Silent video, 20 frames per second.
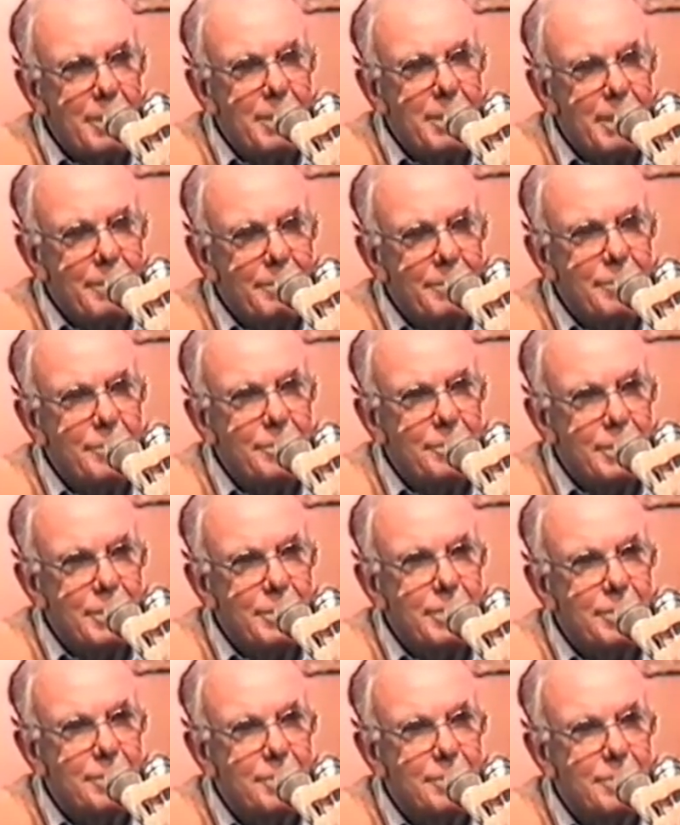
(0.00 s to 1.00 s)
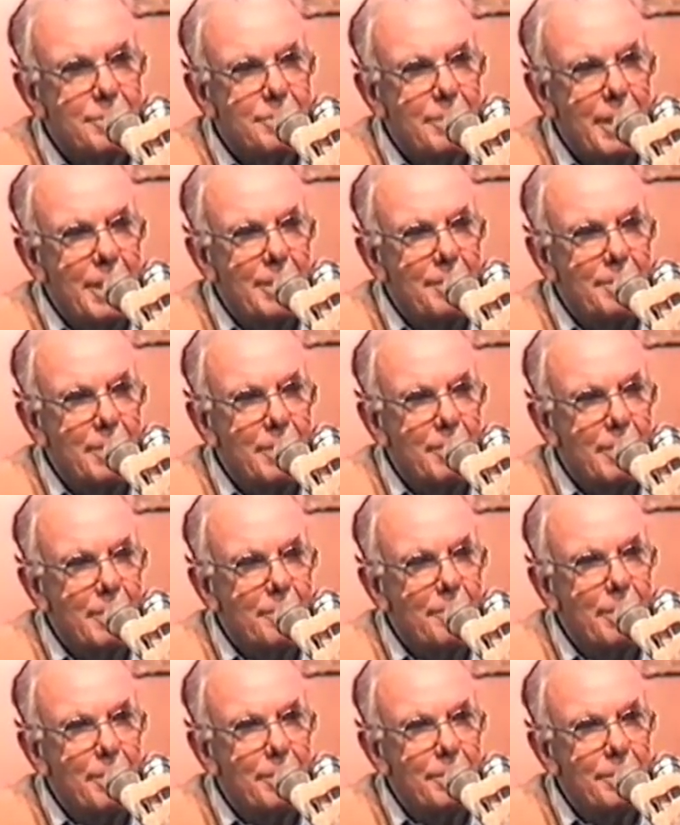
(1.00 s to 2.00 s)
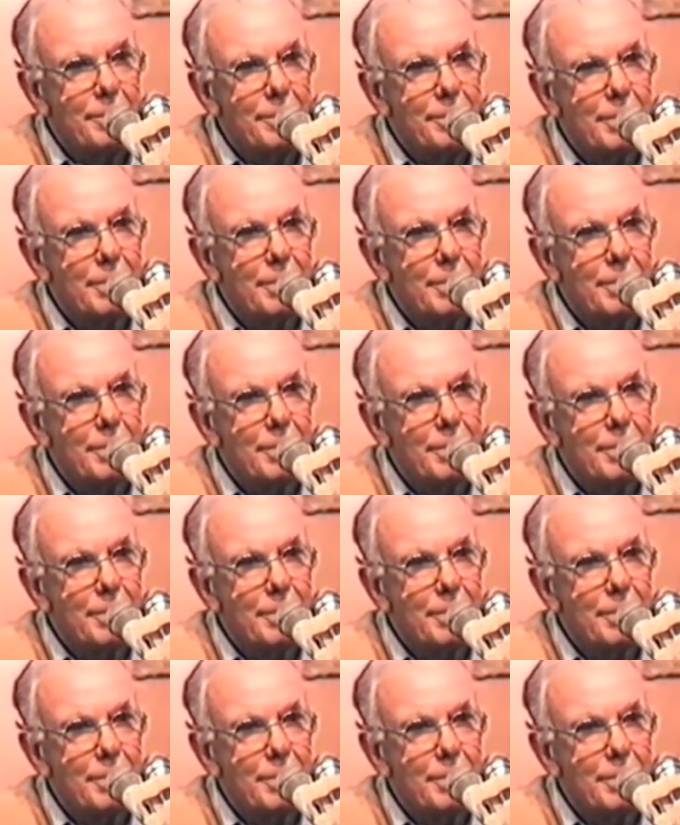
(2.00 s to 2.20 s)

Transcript: It never ceases to amaze me what people in this